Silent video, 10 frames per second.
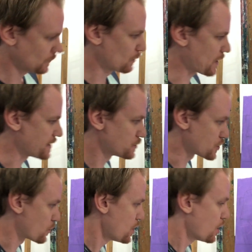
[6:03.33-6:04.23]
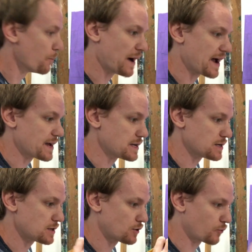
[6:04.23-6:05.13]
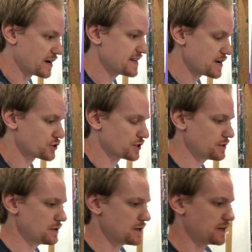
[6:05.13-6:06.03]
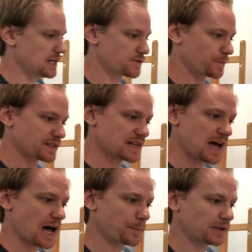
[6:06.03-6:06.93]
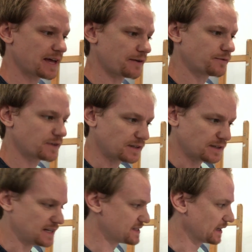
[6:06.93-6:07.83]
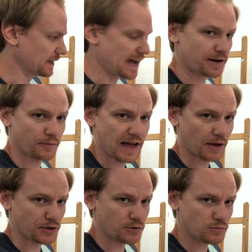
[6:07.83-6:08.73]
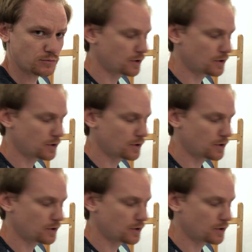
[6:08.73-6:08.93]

Right, so my gradation is from the top left is the lighter value.